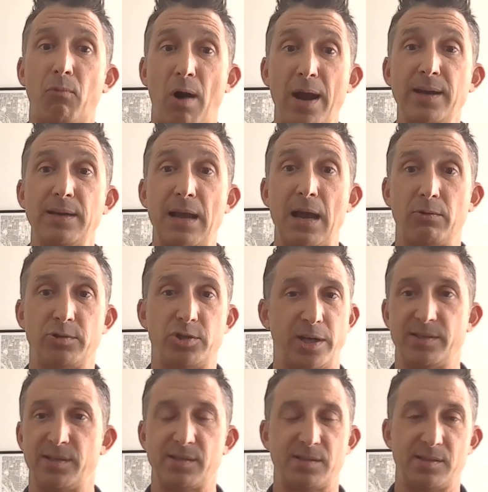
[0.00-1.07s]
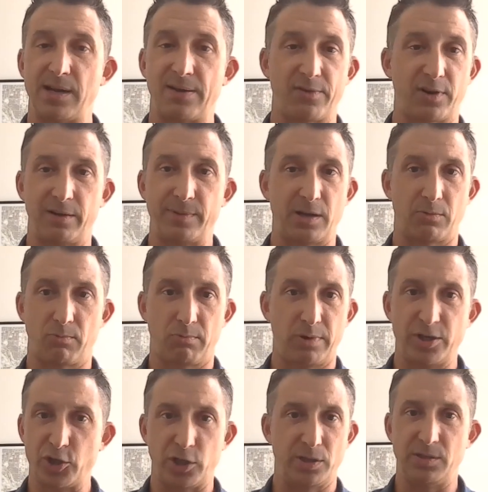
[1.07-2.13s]
Right now, Genesis is never going to be a
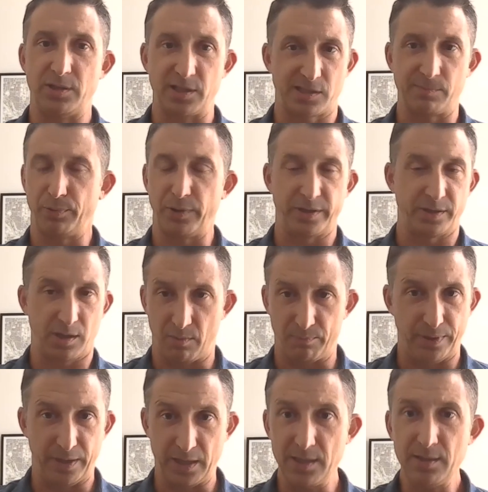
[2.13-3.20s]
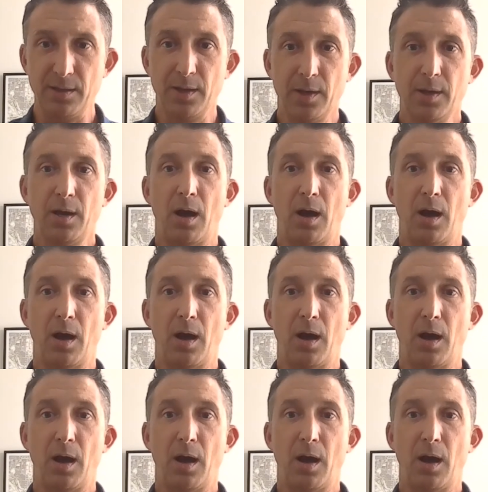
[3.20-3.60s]
rigid discipline company,